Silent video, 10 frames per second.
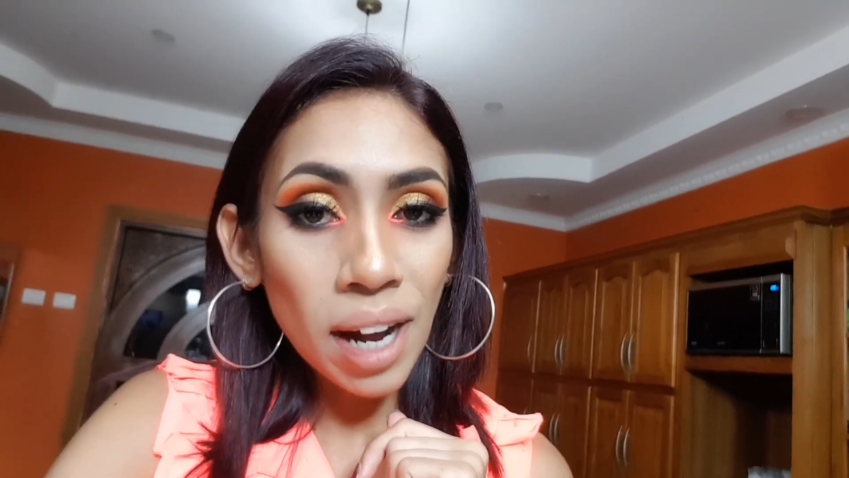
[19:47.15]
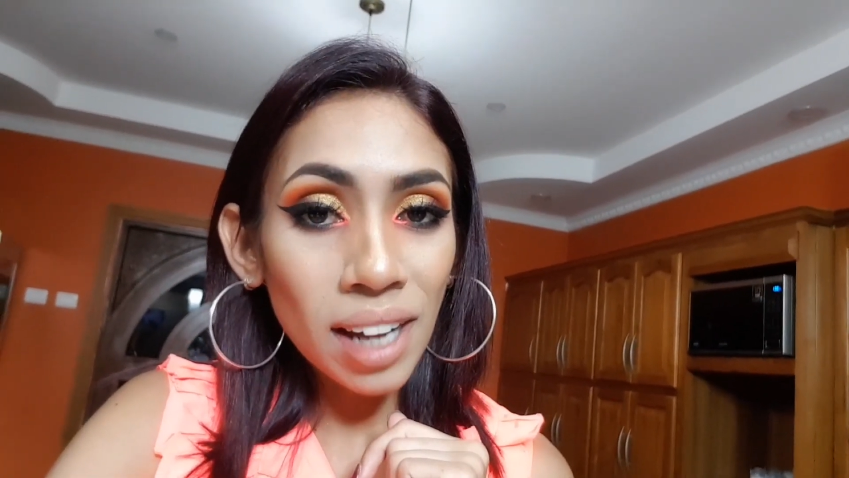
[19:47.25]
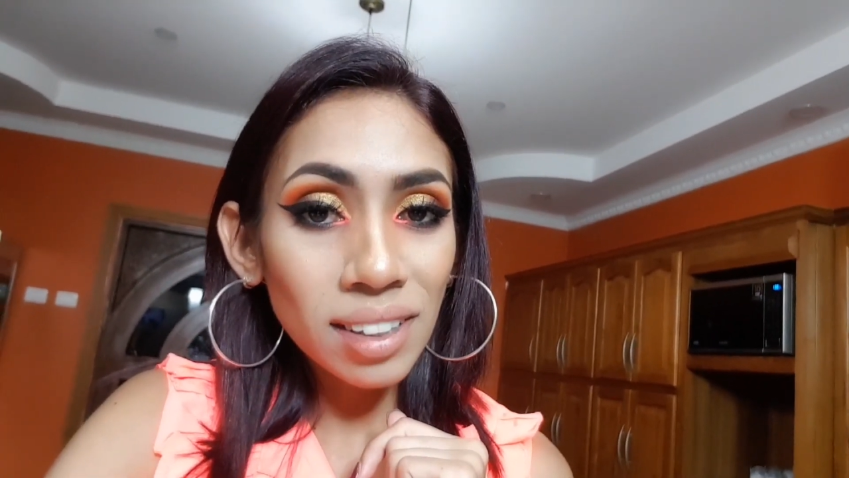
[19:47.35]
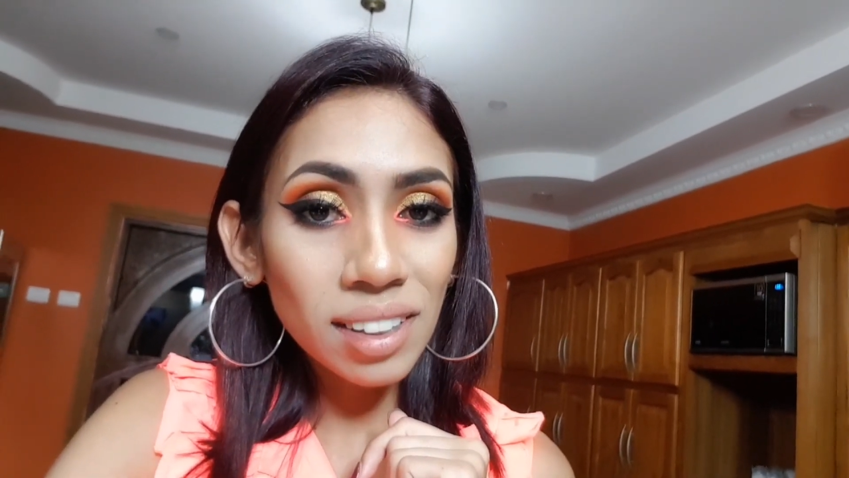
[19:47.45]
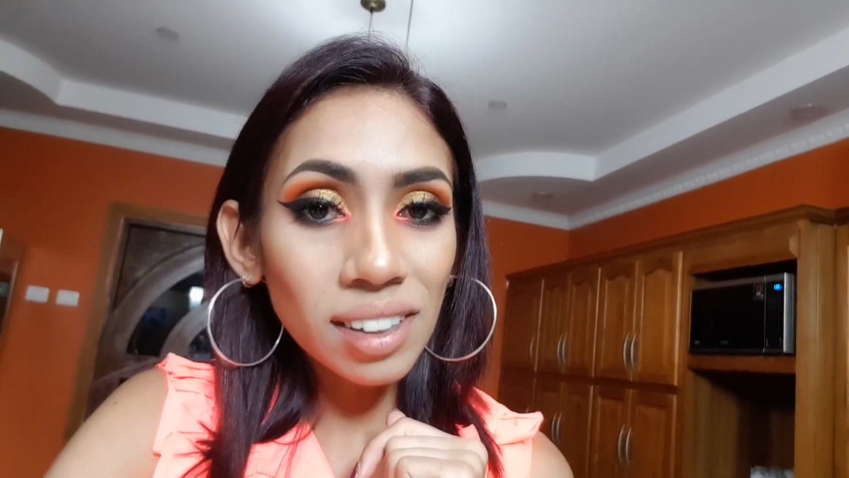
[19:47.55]

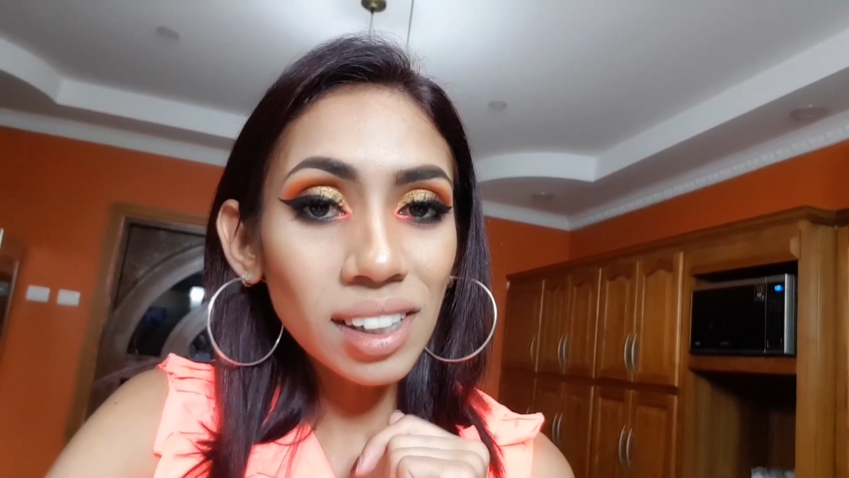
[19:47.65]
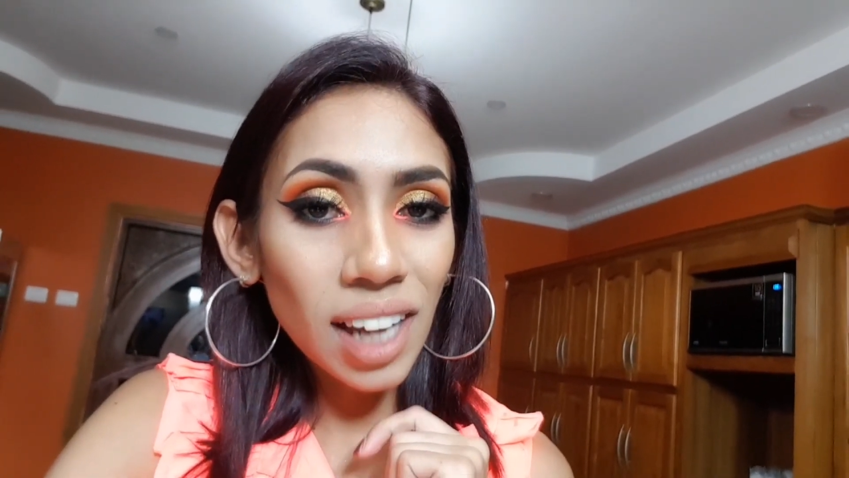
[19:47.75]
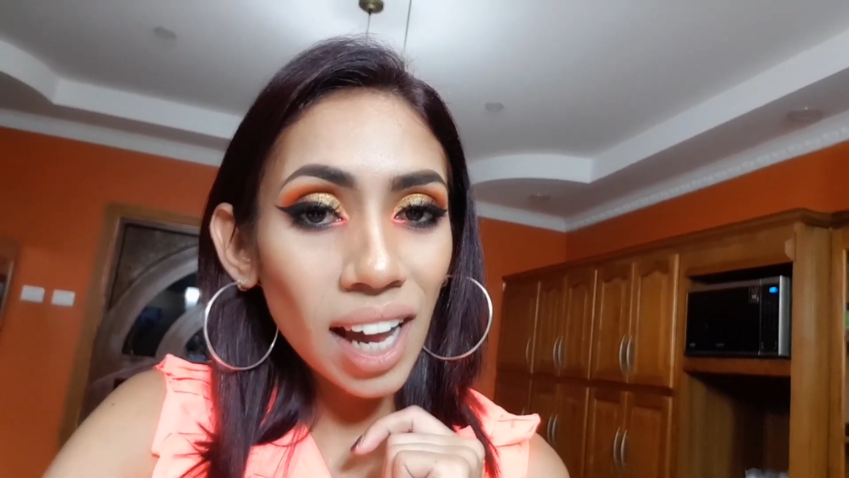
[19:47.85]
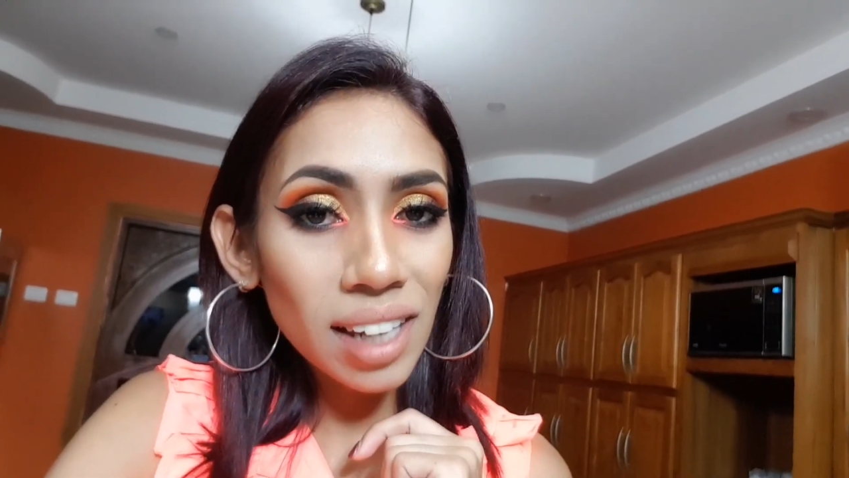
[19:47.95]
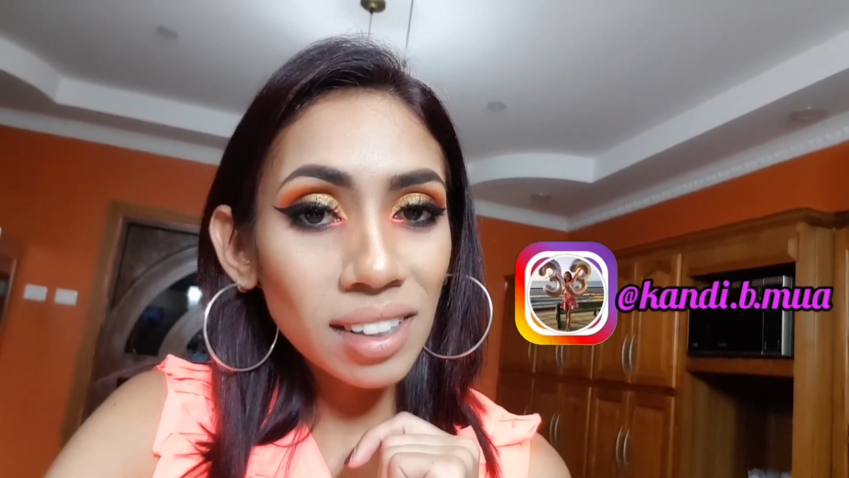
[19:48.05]
handle,
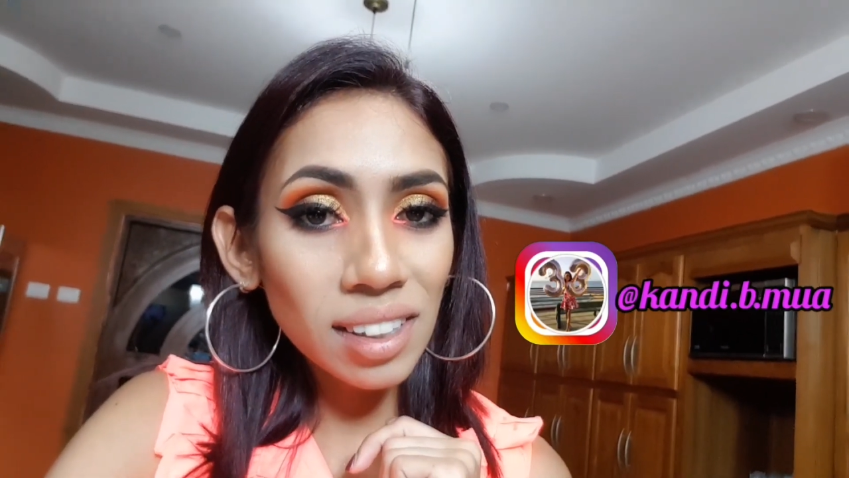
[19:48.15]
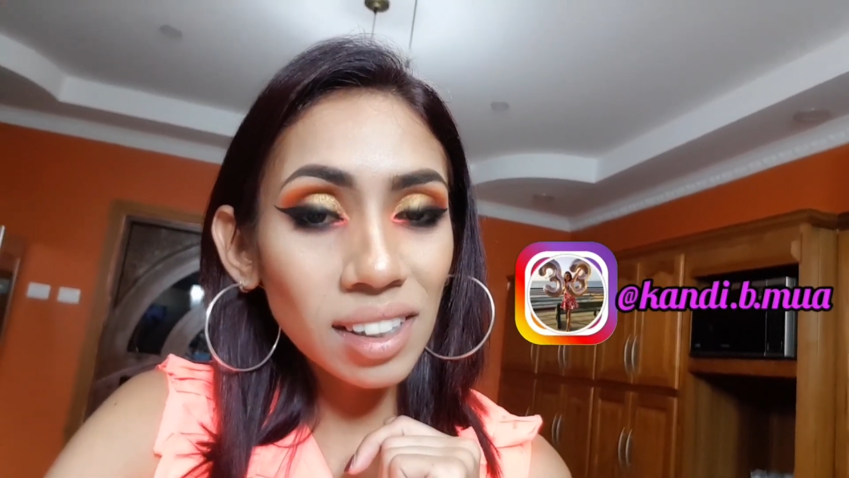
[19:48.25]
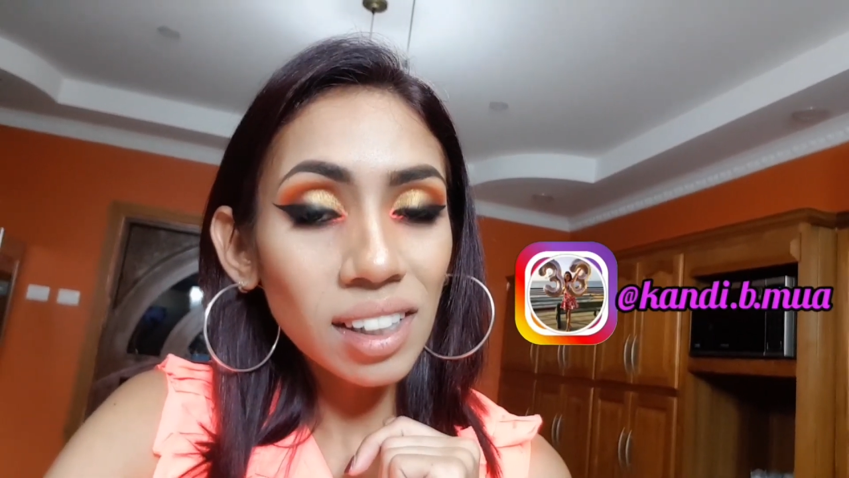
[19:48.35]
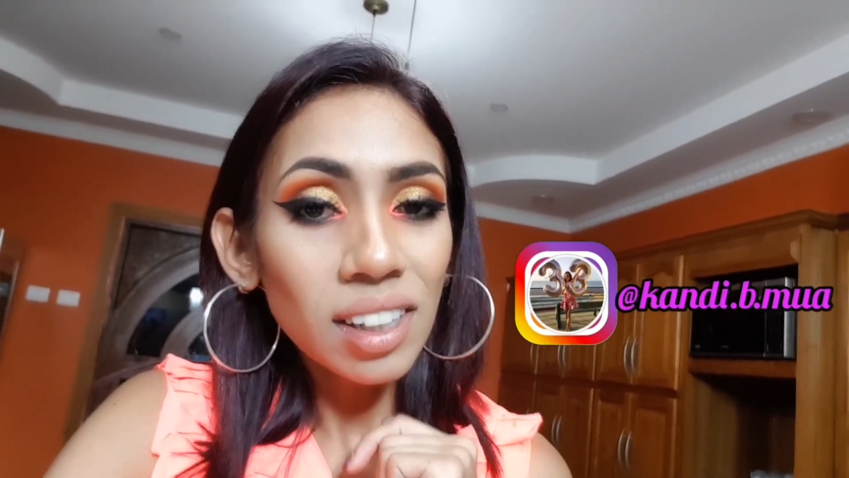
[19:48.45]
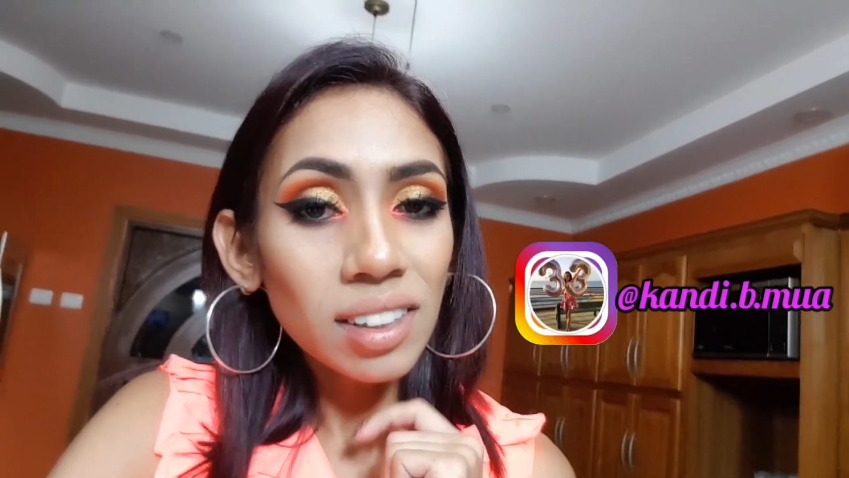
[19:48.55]

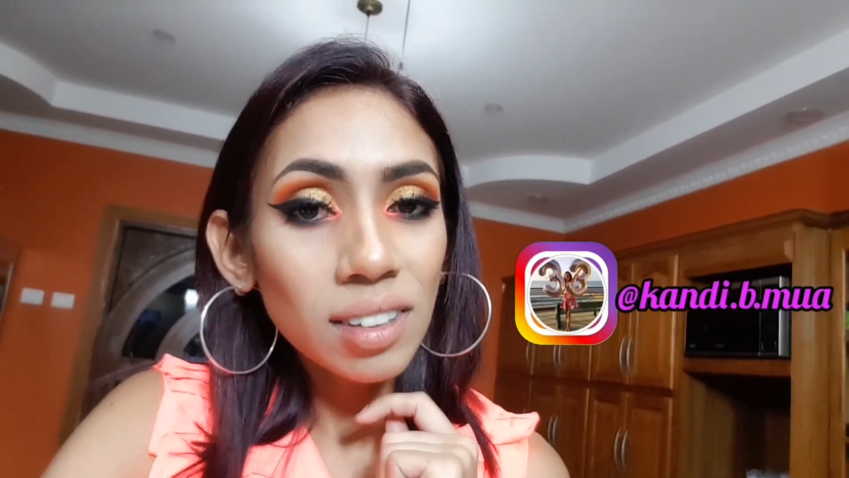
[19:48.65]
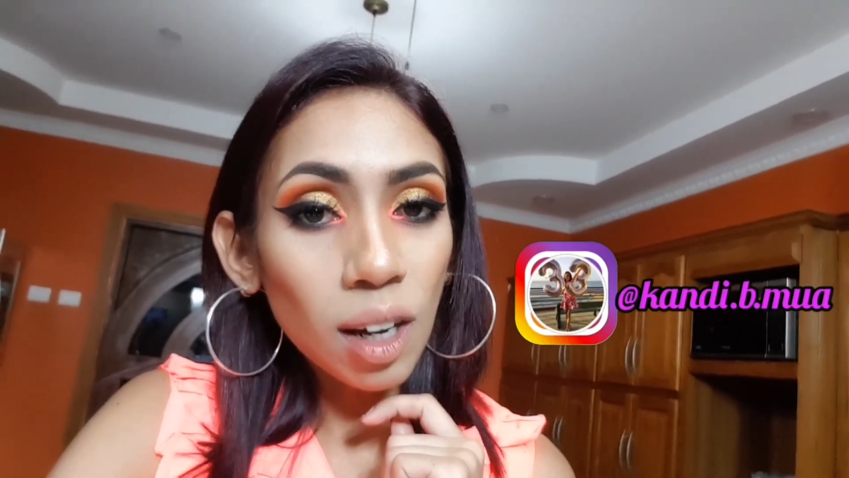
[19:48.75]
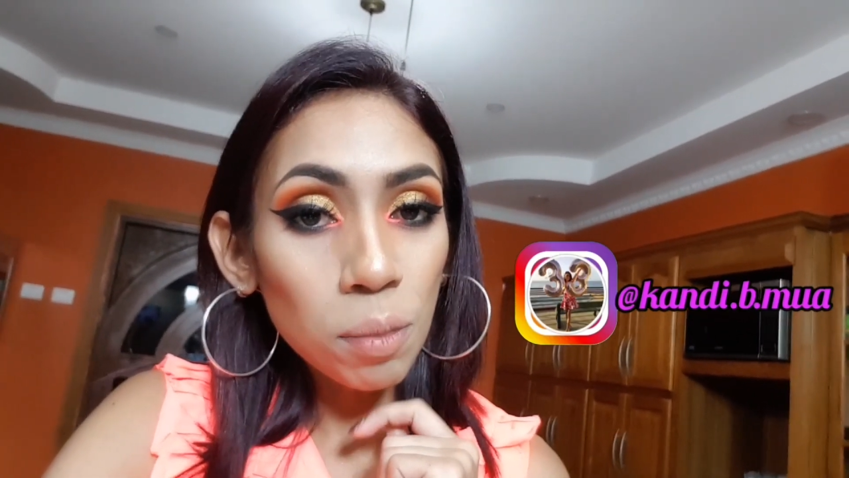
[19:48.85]
candy.b.mua,